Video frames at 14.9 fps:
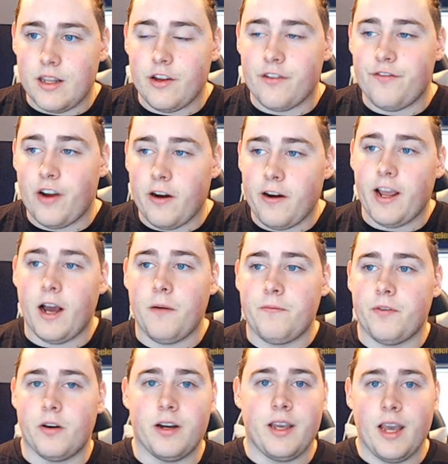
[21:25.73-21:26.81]
they're very
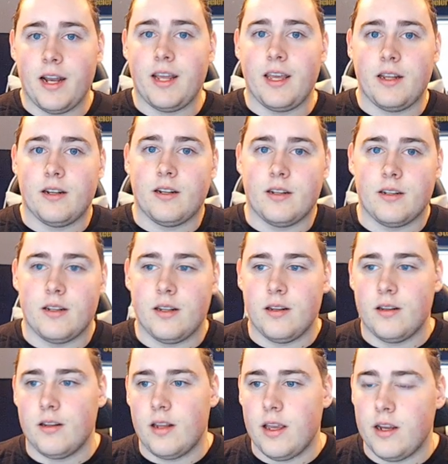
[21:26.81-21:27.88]
helpful, again, in
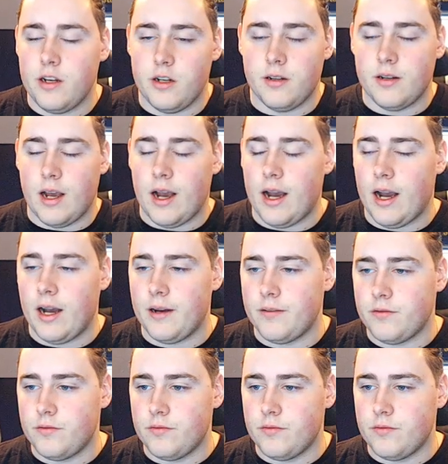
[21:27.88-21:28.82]
what